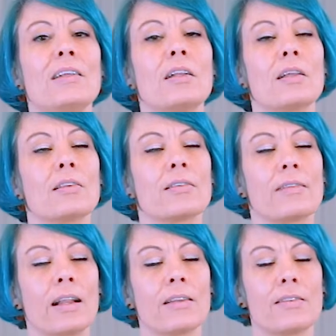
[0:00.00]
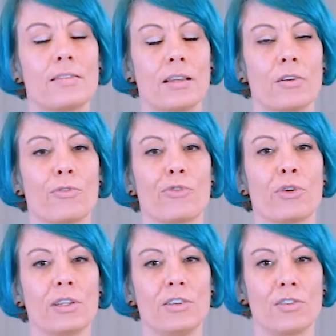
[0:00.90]
to let this salad sit for
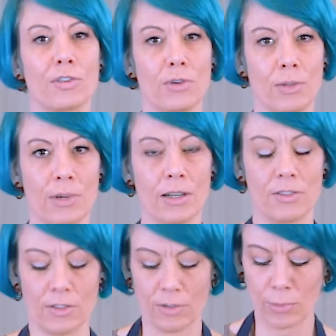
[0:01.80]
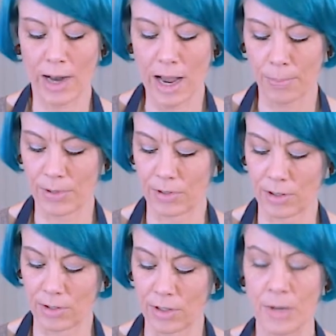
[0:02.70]
at least 30 minutes because what happens
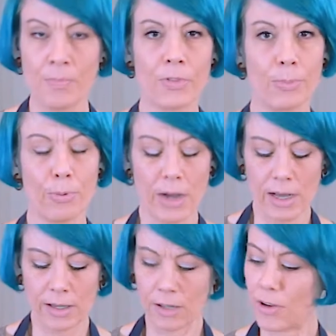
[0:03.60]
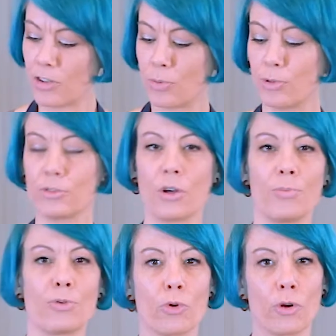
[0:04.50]
is the bread and the vegetables
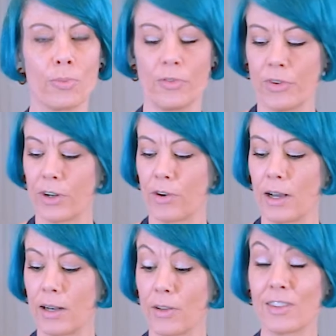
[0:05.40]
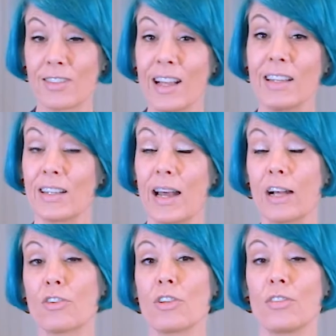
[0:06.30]
absorb the vinaigrette. Now this salad can
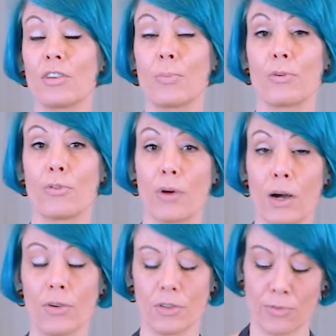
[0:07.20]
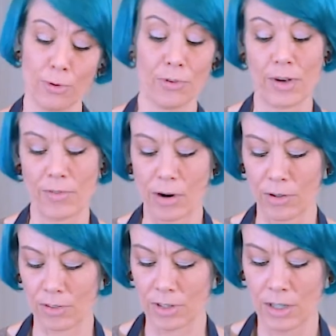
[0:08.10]
actually sit up to 4 hours, 4 or 5
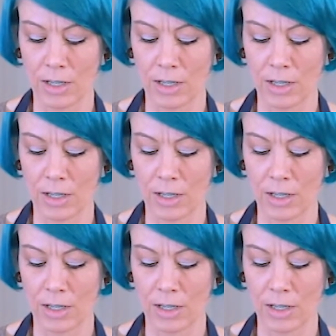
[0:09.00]
hours.